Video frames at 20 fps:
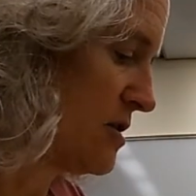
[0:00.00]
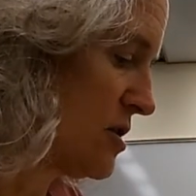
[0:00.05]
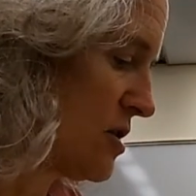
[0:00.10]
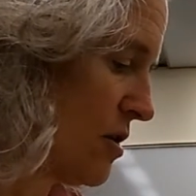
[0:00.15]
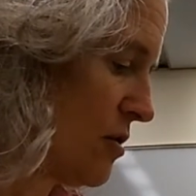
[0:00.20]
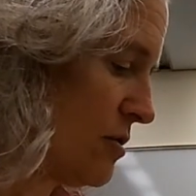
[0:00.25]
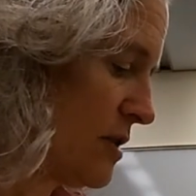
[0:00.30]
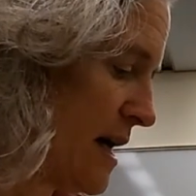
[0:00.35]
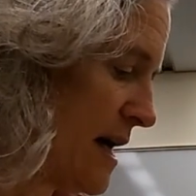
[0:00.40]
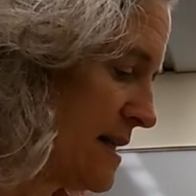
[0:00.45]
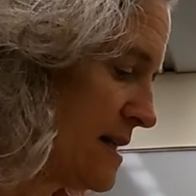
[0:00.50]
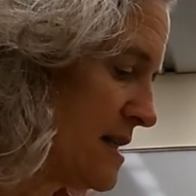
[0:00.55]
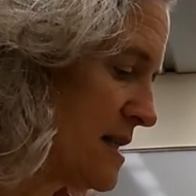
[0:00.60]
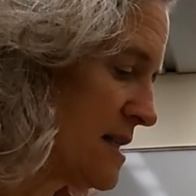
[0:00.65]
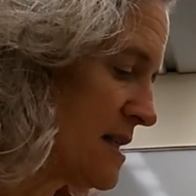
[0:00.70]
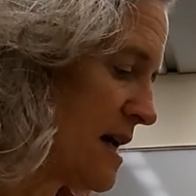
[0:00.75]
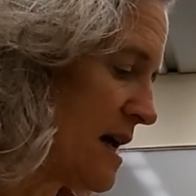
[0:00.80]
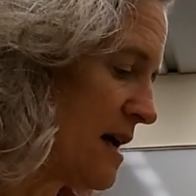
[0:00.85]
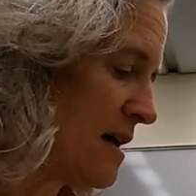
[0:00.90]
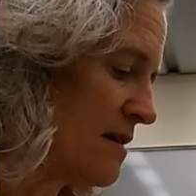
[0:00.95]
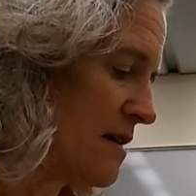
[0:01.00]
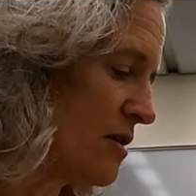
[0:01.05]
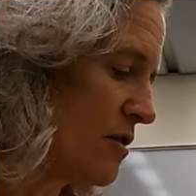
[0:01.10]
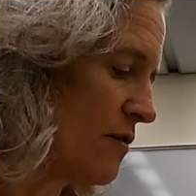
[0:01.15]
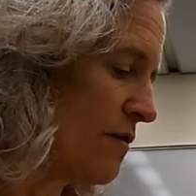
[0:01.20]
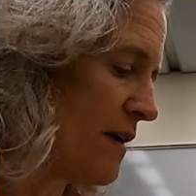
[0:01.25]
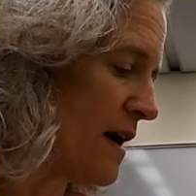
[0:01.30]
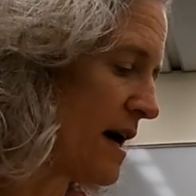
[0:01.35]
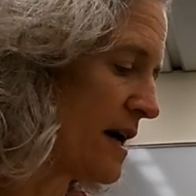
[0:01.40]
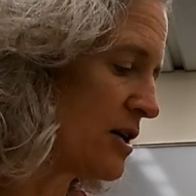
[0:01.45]
So let's say that
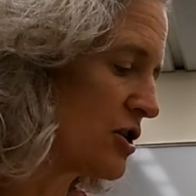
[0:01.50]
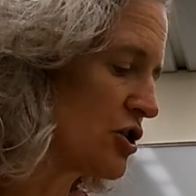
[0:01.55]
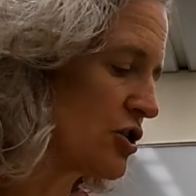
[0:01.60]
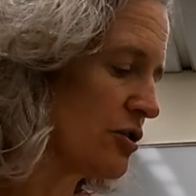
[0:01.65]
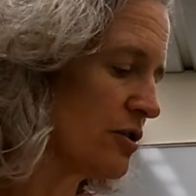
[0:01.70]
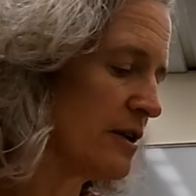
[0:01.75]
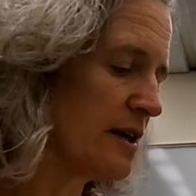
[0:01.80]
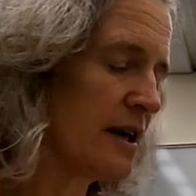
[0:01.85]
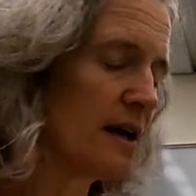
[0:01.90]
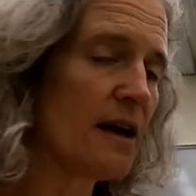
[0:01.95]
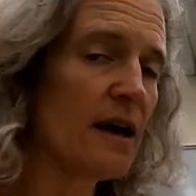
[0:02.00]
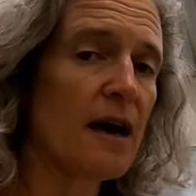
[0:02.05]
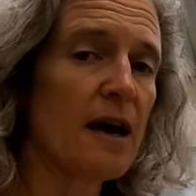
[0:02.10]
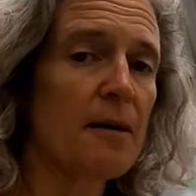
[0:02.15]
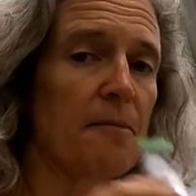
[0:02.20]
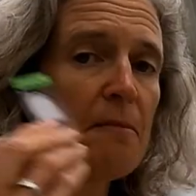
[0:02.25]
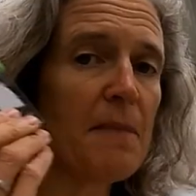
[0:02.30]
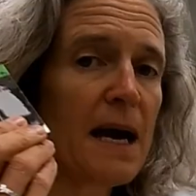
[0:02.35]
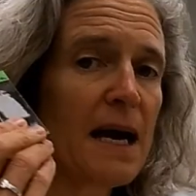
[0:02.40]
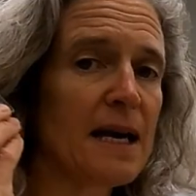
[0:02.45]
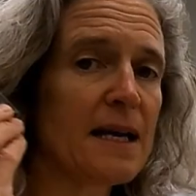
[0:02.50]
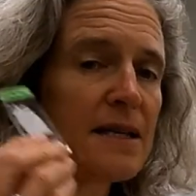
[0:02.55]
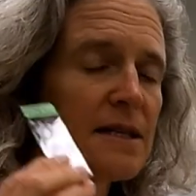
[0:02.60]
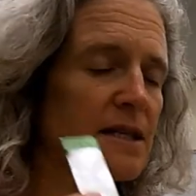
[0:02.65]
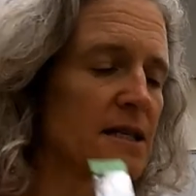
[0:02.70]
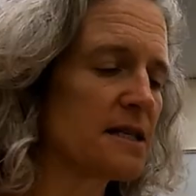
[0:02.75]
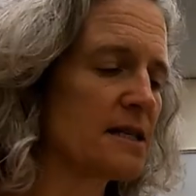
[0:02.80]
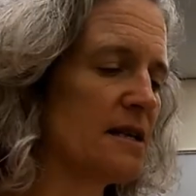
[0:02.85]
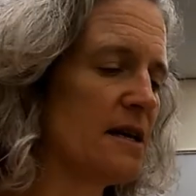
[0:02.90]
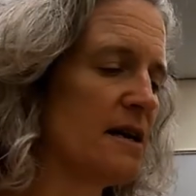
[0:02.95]
you've actually made a
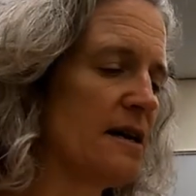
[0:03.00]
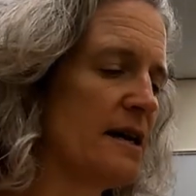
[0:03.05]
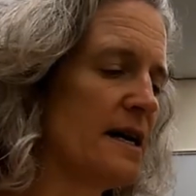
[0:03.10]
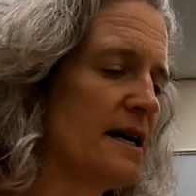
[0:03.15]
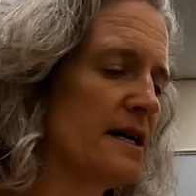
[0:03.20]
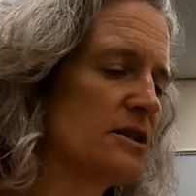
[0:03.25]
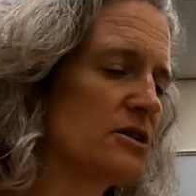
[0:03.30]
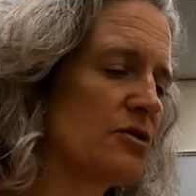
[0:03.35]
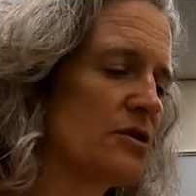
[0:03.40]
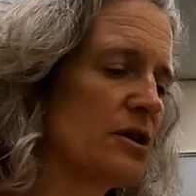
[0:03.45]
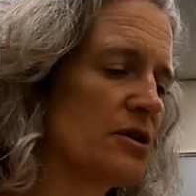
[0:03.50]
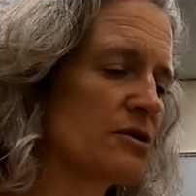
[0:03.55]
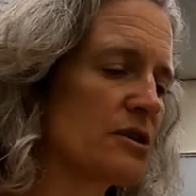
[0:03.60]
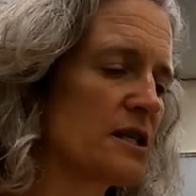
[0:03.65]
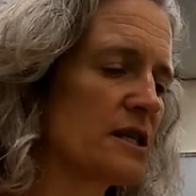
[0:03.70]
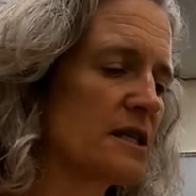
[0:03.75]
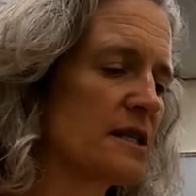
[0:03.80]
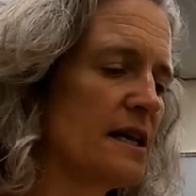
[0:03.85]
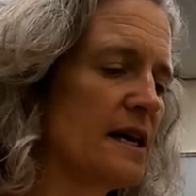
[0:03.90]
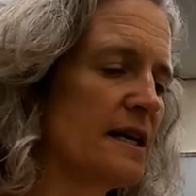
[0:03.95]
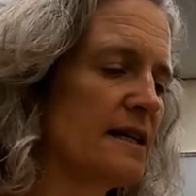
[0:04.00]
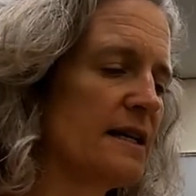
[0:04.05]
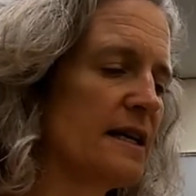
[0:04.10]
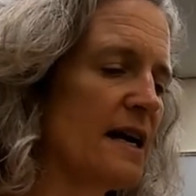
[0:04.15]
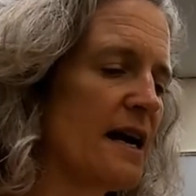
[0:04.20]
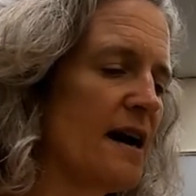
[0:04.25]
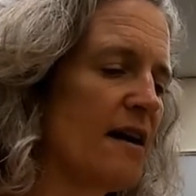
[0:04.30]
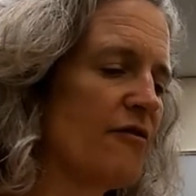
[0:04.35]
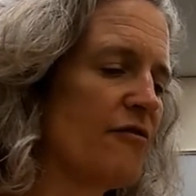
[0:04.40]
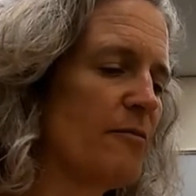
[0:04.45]
slide. So here's a slide that
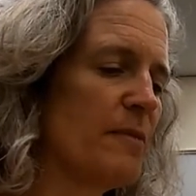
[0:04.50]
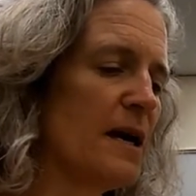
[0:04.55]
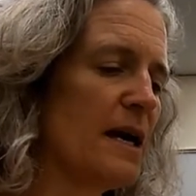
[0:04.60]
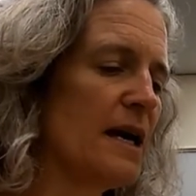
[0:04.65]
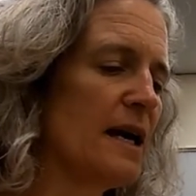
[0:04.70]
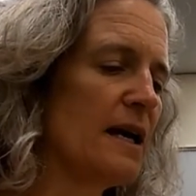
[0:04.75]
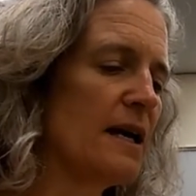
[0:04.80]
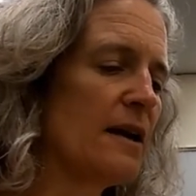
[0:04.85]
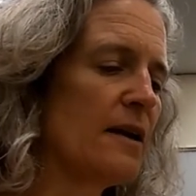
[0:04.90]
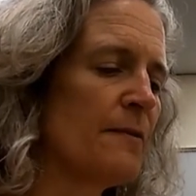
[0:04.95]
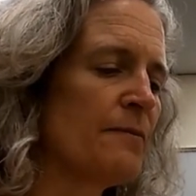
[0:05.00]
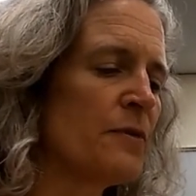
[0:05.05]
I've made.